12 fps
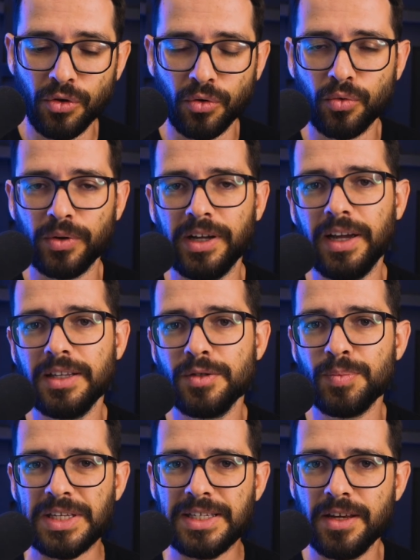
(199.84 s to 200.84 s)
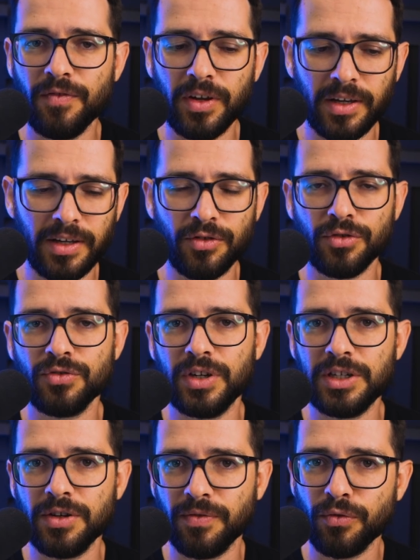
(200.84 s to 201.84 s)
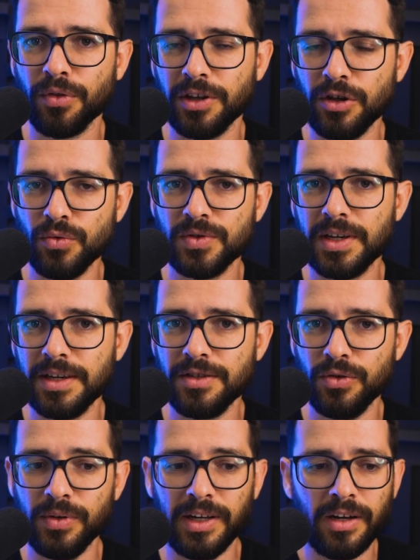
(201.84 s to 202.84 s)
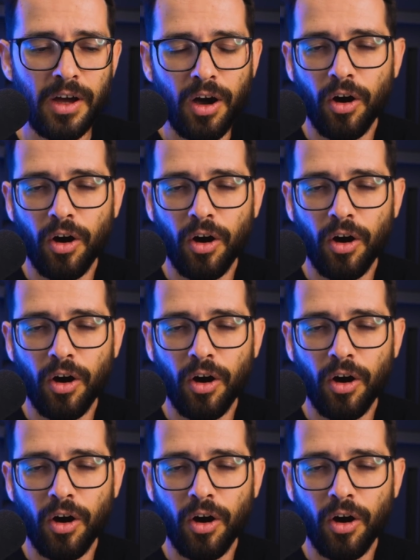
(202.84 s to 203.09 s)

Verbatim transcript: to create specific illustration for the use case you need.